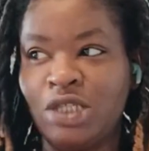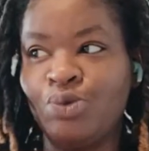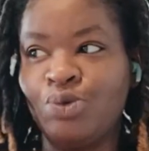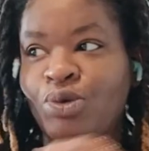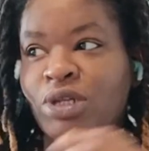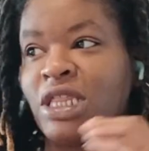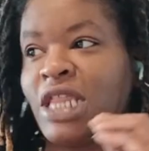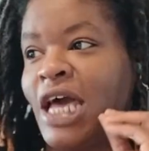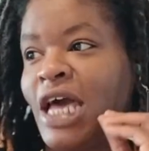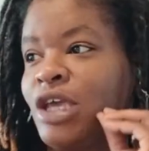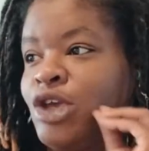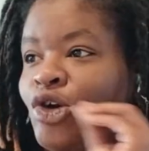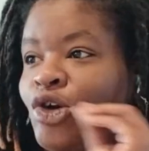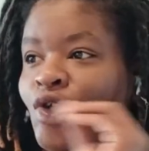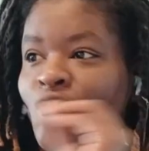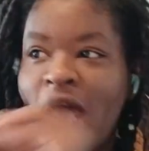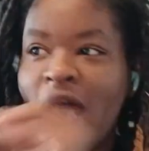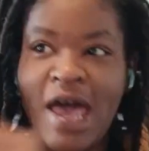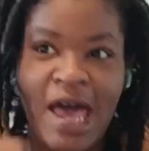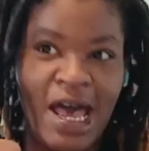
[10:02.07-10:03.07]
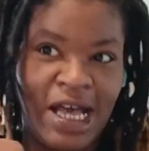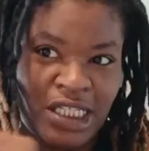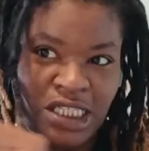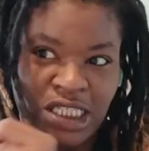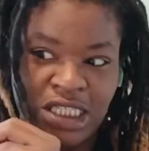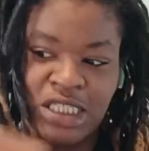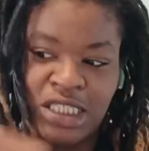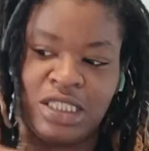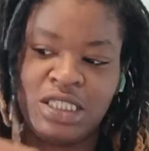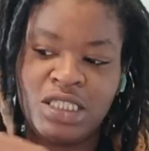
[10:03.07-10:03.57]
with like your
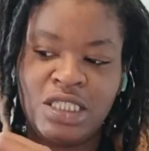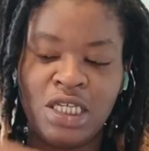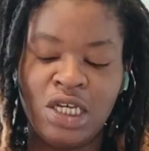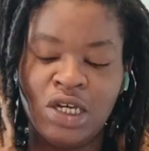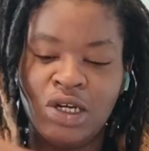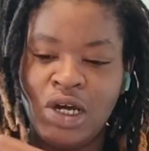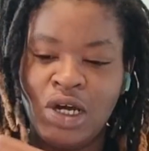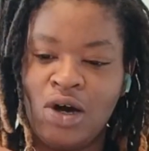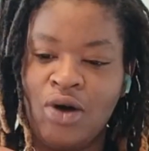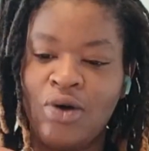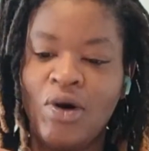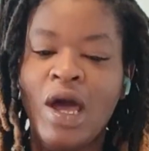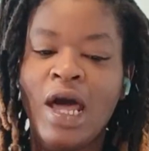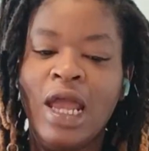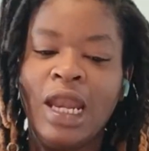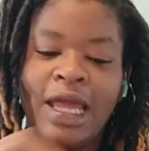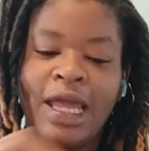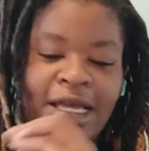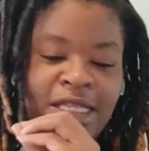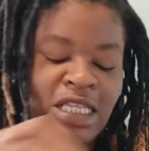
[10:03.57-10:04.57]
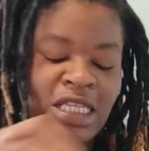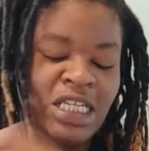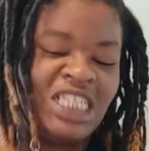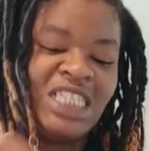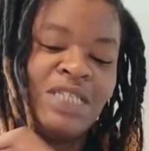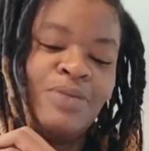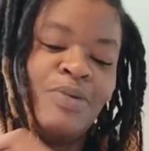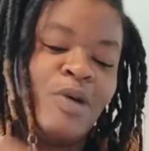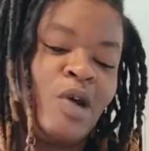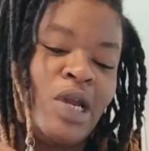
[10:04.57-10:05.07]
actions, you know, like these
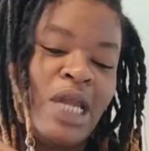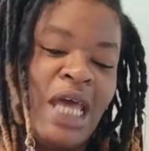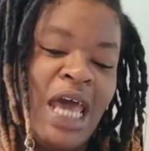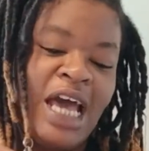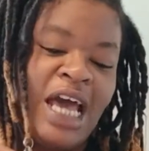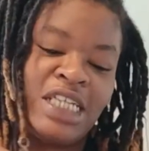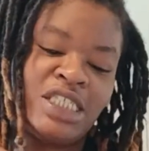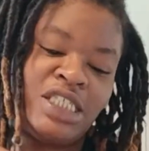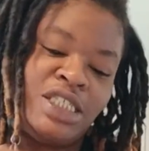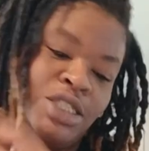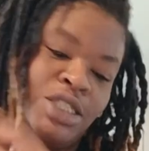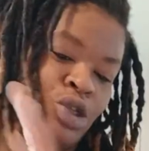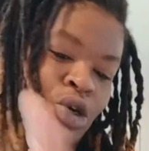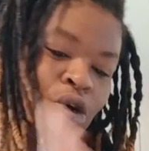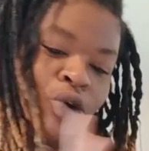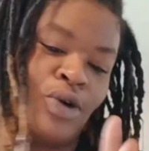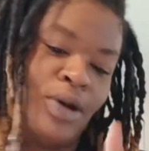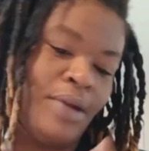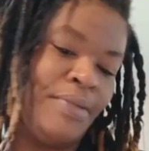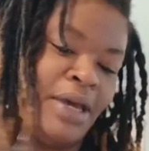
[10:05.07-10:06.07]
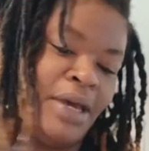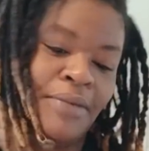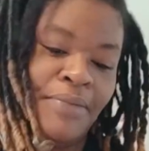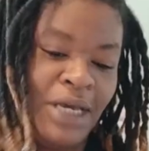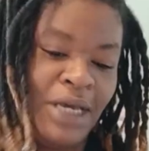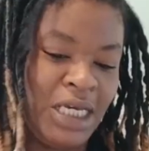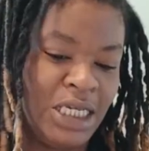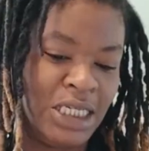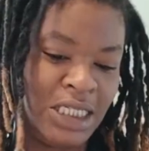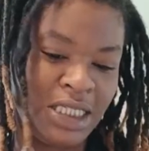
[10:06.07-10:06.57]
spirited actions, you're going to be a
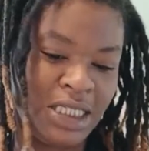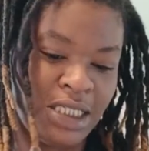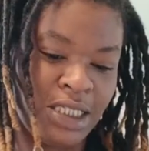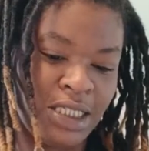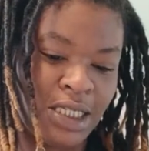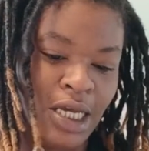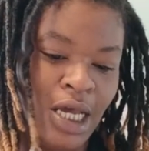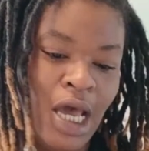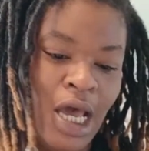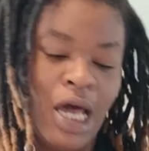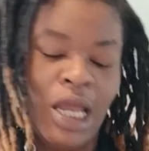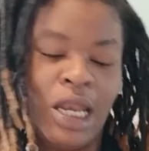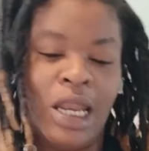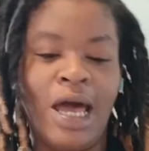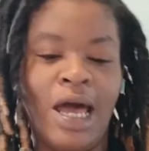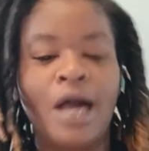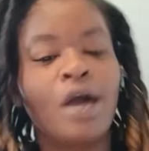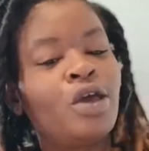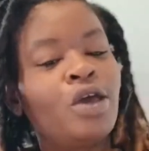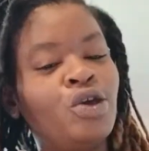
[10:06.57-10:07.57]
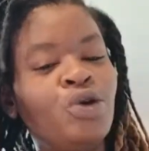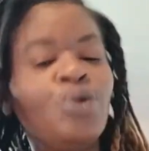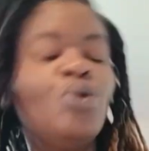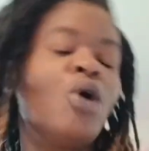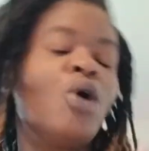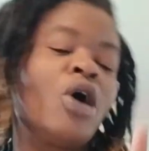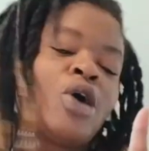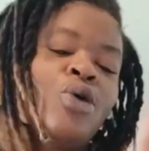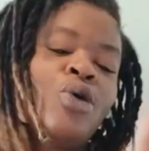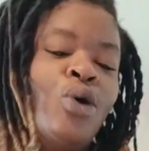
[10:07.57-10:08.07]
beast. Like, you
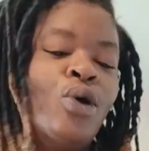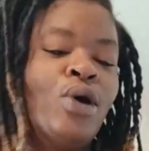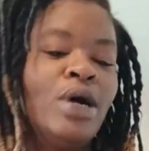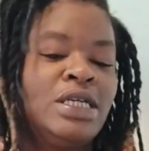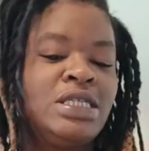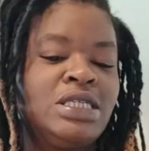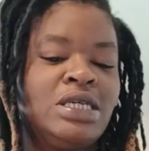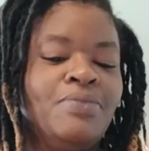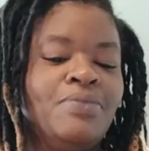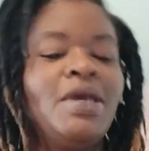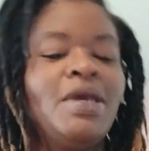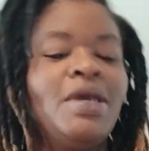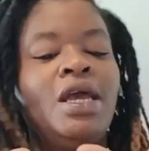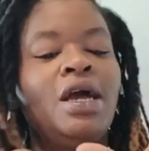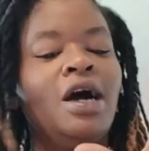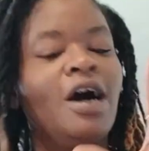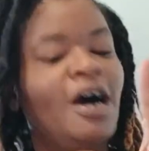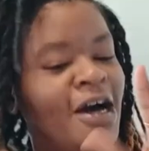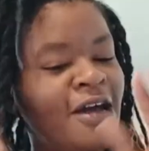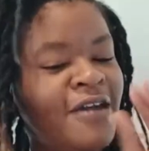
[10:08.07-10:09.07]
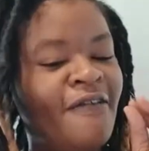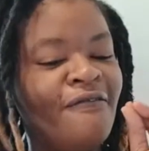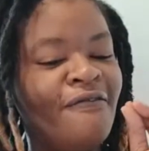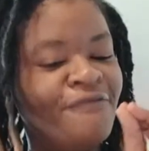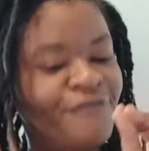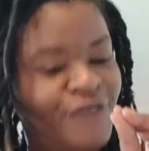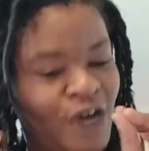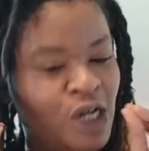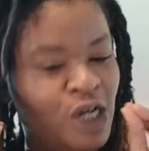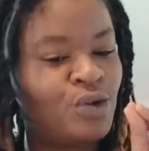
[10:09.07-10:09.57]
are going to be
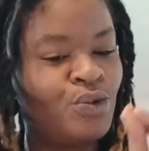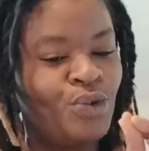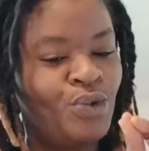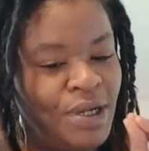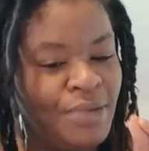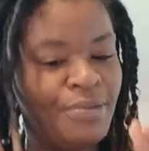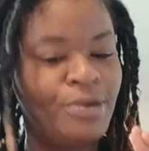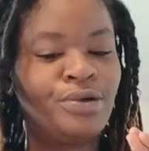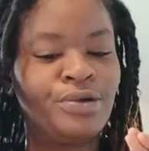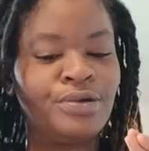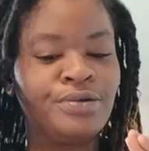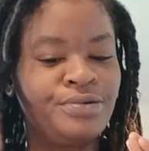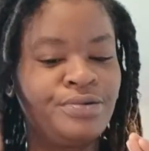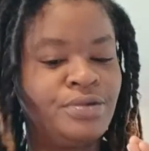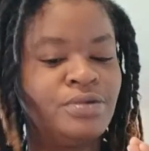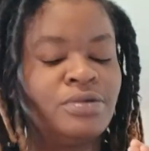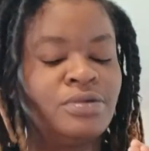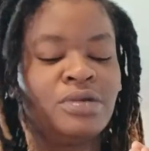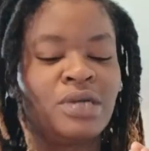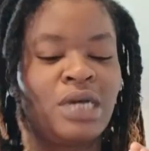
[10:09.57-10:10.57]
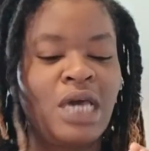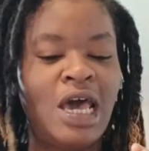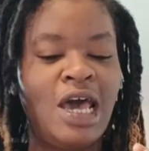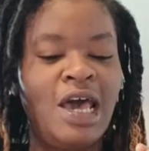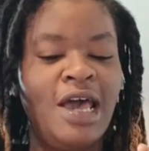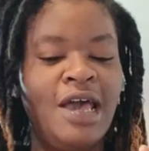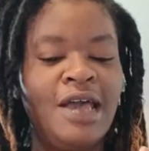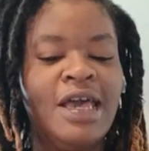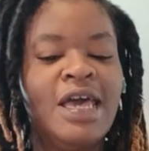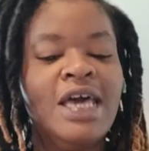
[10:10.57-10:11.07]
unfuckwittable.
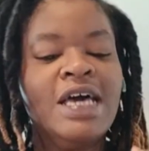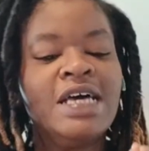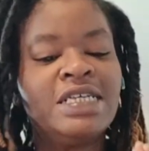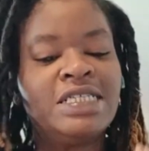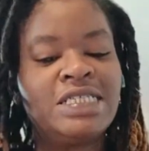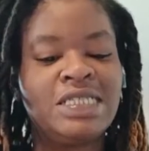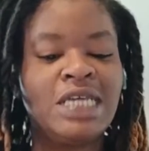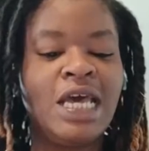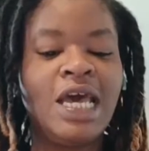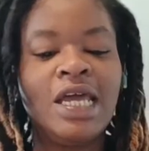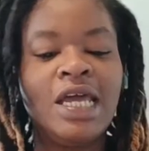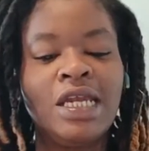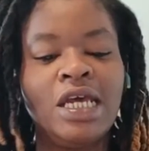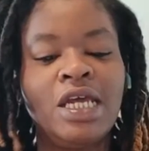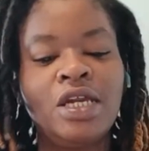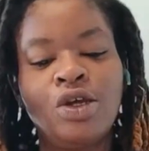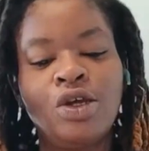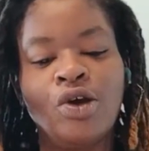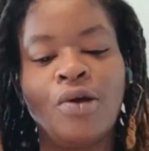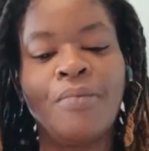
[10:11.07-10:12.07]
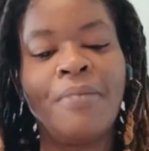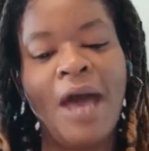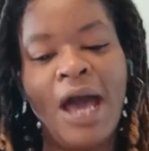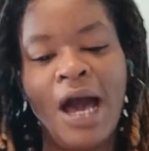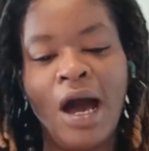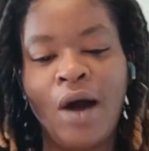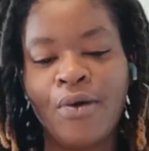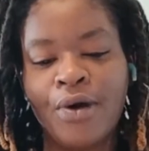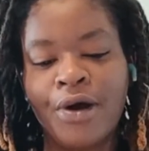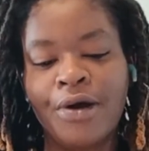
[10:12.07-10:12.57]
Okay, stand in your
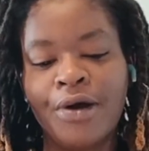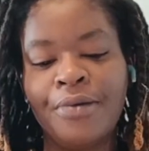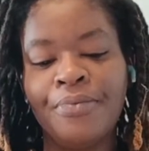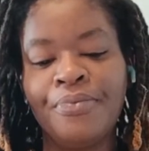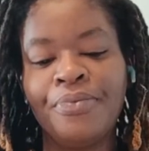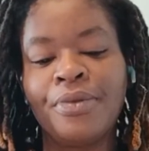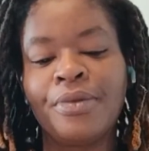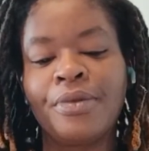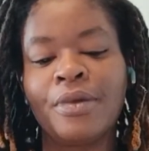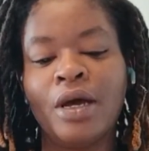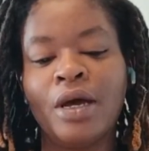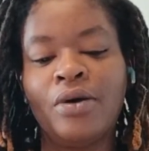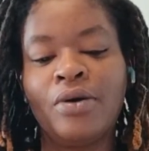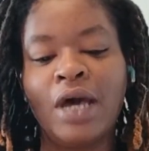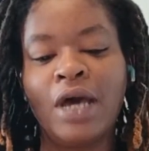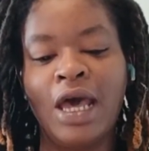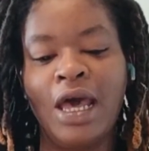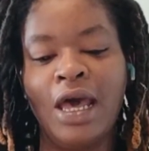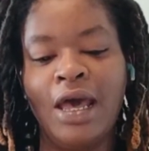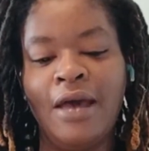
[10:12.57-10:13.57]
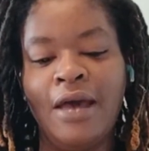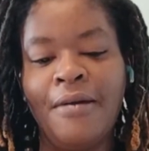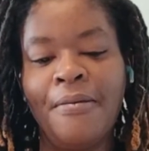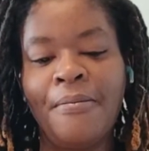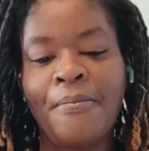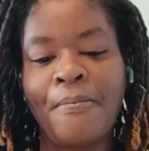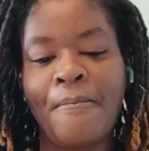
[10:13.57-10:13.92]
power. Okay,